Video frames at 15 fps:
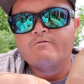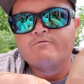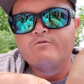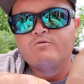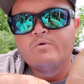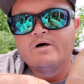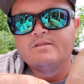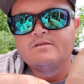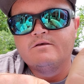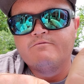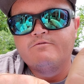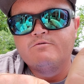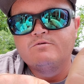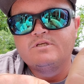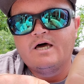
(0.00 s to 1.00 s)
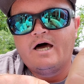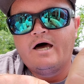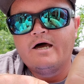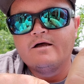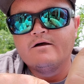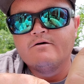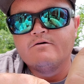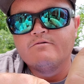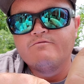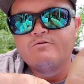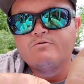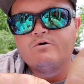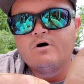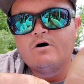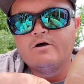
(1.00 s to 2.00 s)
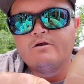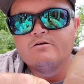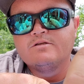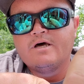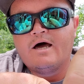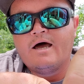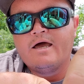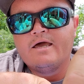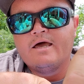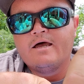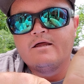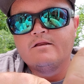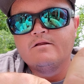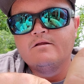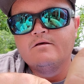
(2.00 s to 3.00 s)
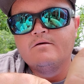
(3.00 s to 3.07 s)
you cut your tag end